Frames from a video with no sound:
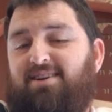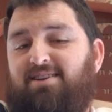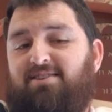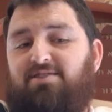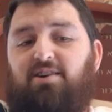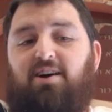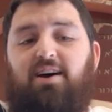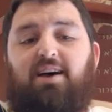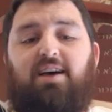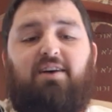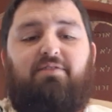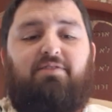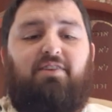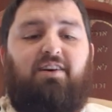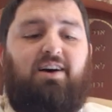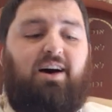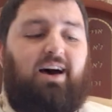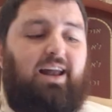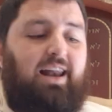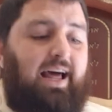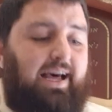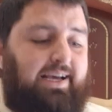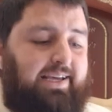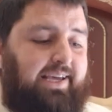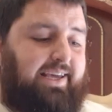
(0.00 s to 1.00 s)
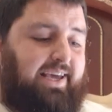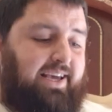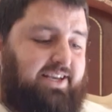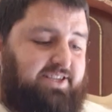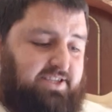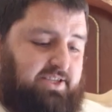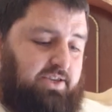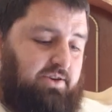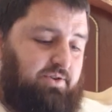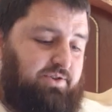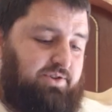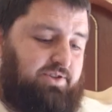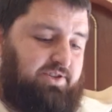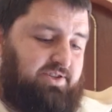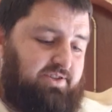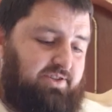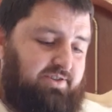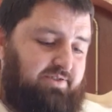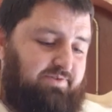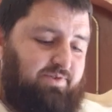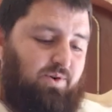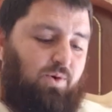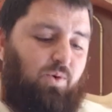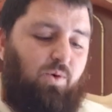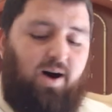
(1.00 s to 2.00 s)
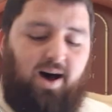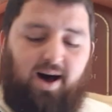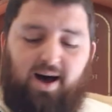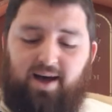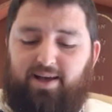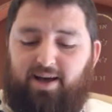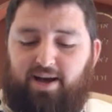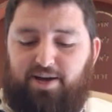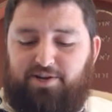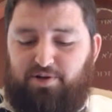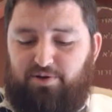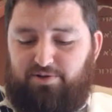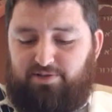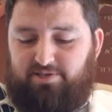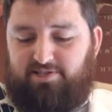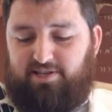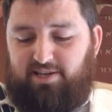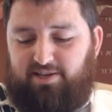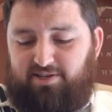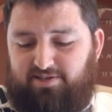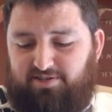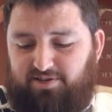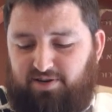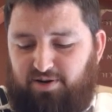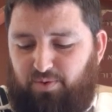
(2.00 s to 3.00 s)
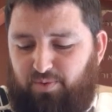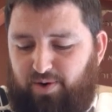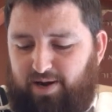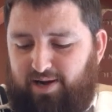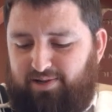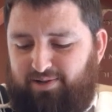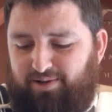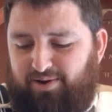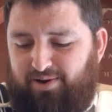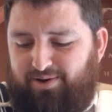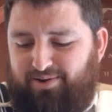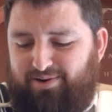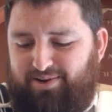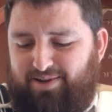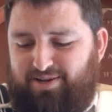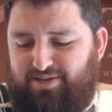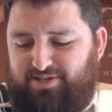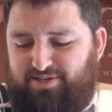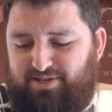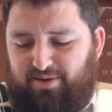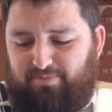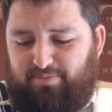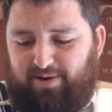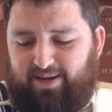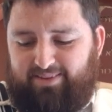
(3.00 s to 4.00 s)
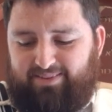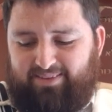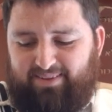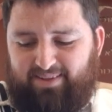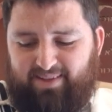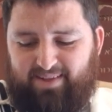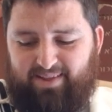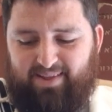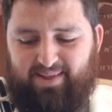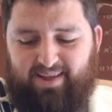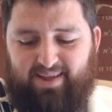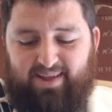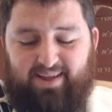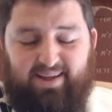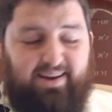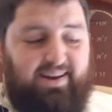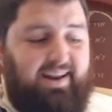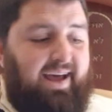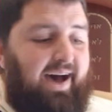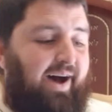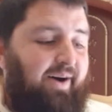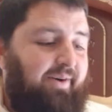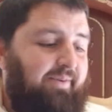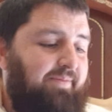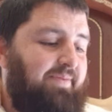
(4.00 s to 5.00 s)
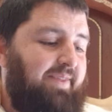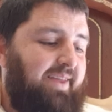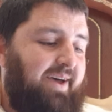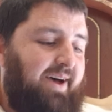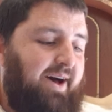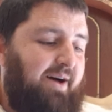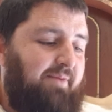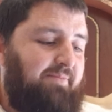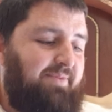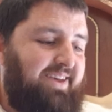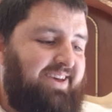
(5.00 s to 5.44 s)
So I have a halachic excuse for why I don't sing so well on a Shabbat. Now, um,